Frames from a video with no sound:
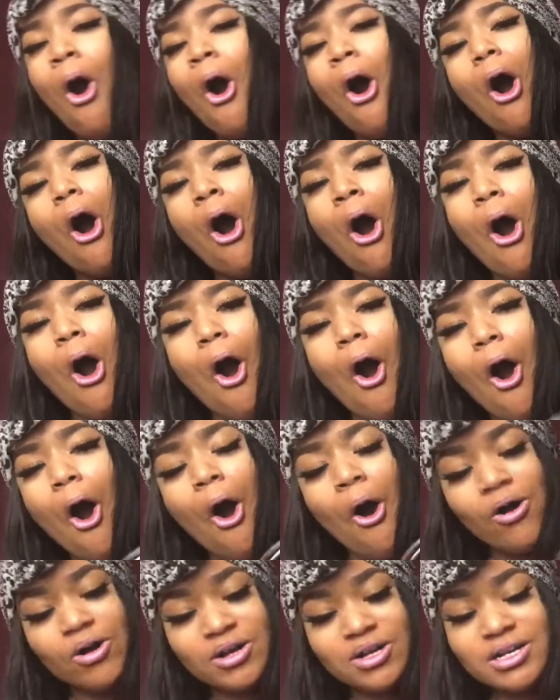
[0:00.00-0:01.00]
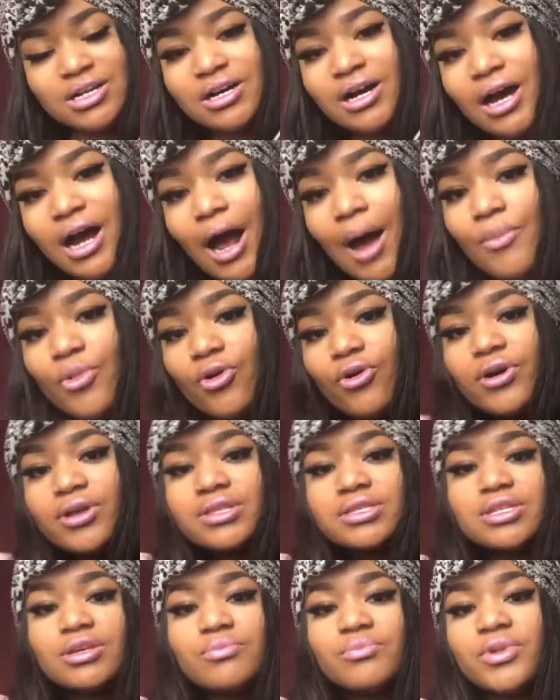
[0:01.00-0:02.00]
Oh, I'm
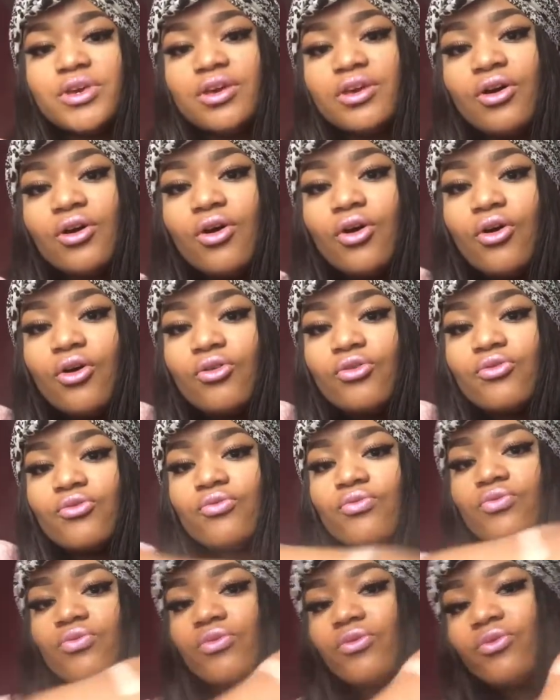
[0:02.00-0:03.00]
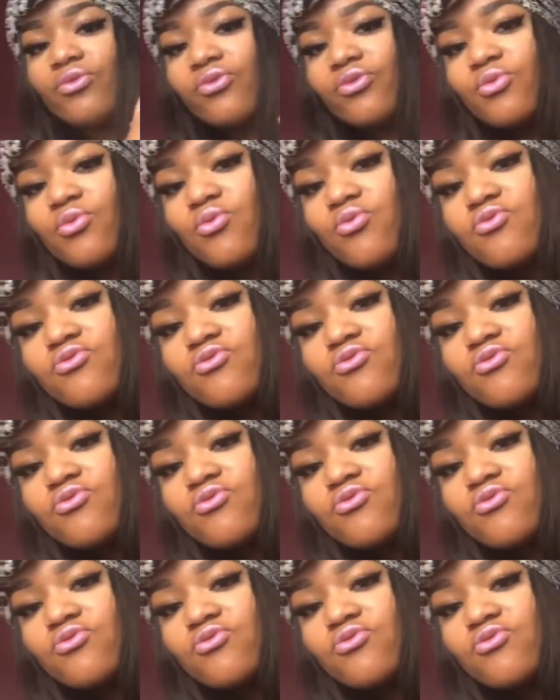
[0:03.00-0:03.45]
going to be frozen.